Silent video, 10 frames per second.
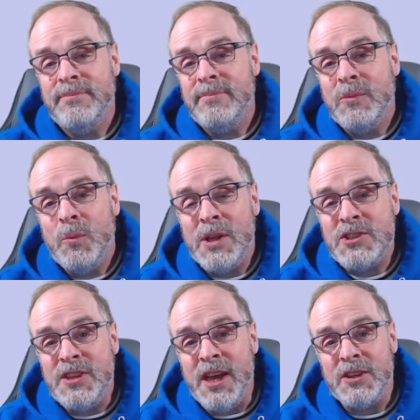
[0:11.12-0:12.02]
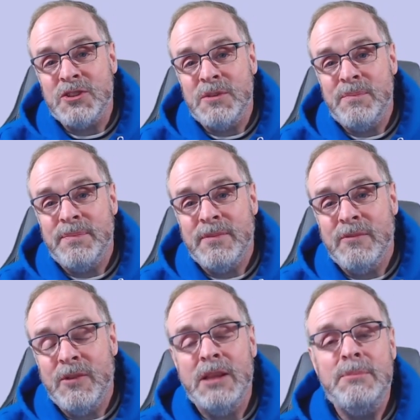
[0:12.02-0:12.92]
What's next?
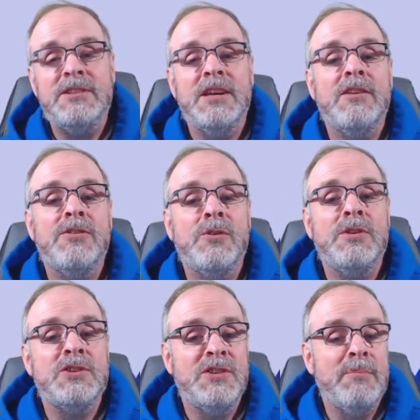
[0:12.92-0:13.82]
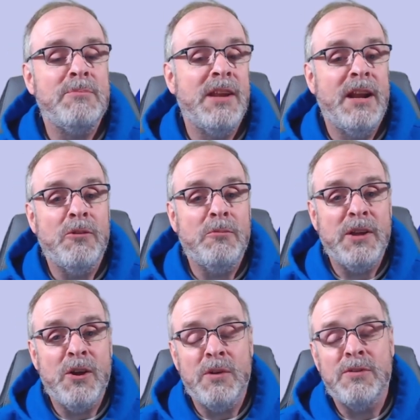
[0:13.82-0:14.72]
Well, let me take you through the steps that I'm going to be
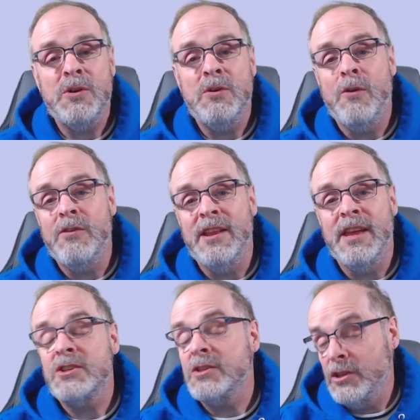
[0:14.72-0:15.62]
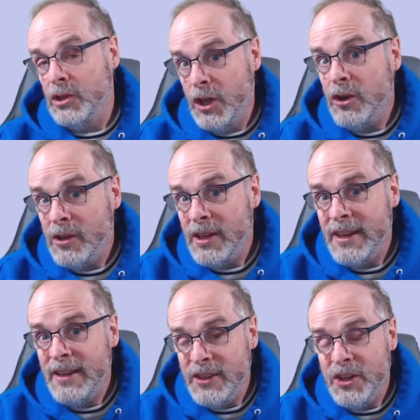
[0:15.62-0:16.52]
going through over the next
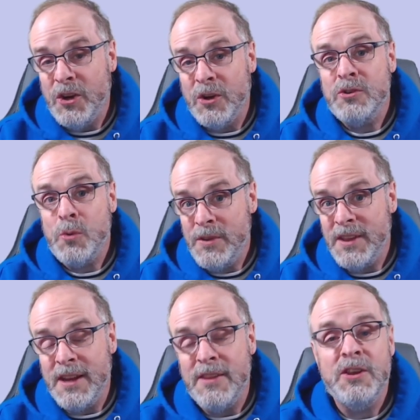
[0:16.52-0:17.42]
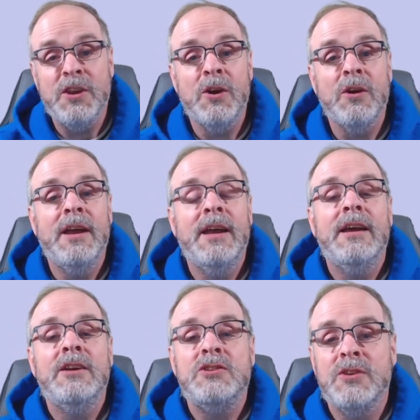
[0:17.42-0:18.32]
literally year, toward the end of the year,
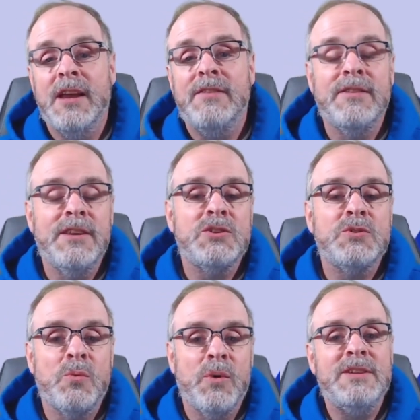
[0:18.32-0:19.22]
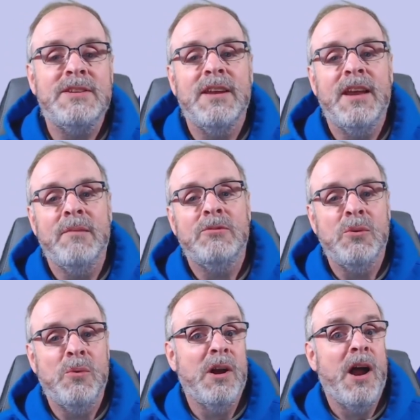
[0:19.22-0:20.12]
to get this racing game
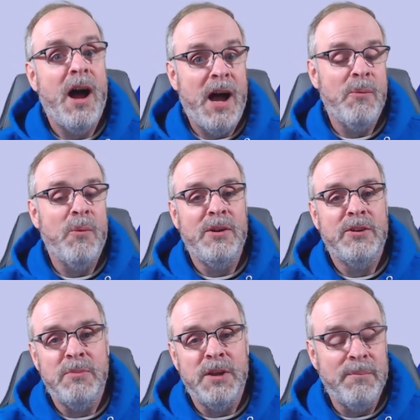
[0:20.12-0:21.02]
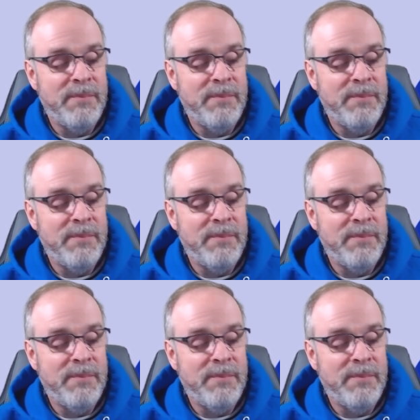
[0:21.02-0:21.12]
to where I want it to be.